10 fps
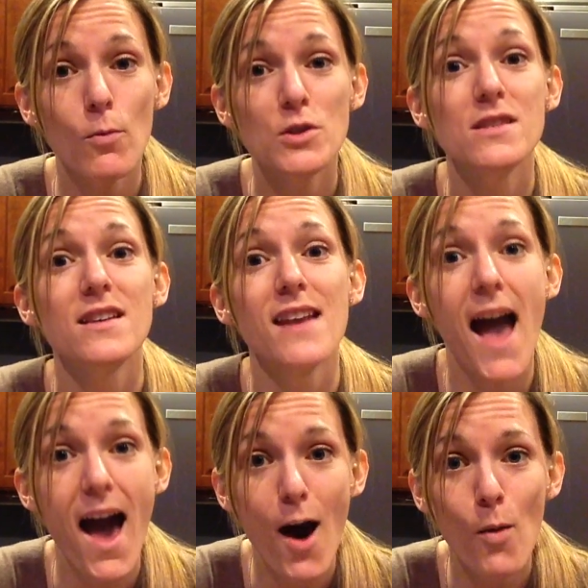which is gonna
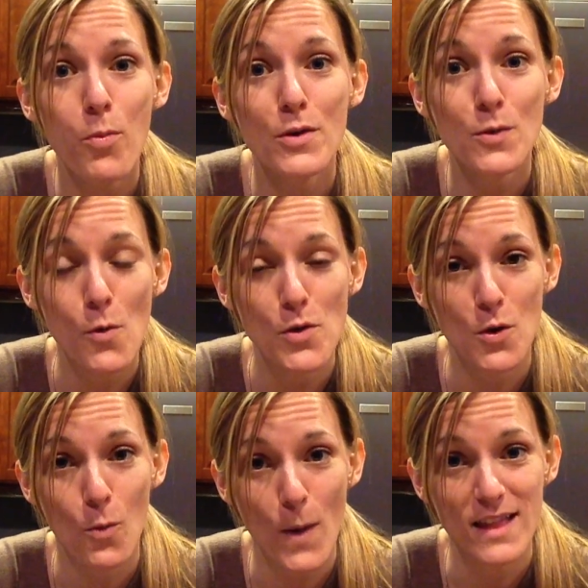help with
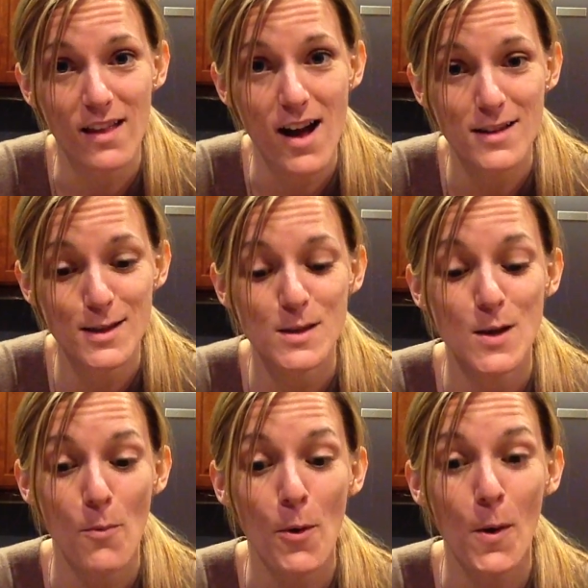your weight loss.
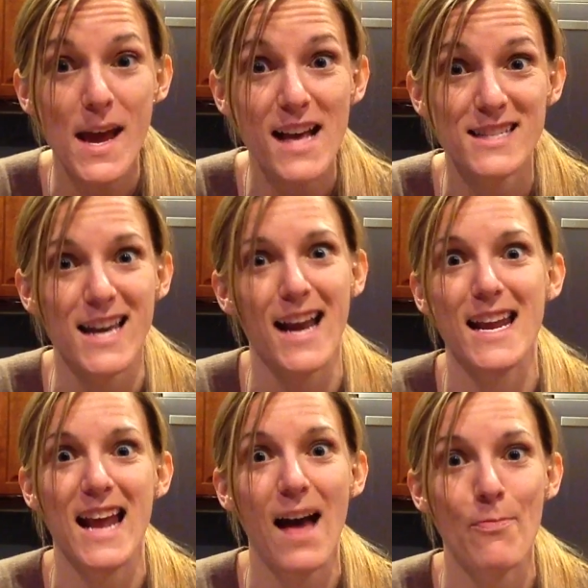So I'm already excited.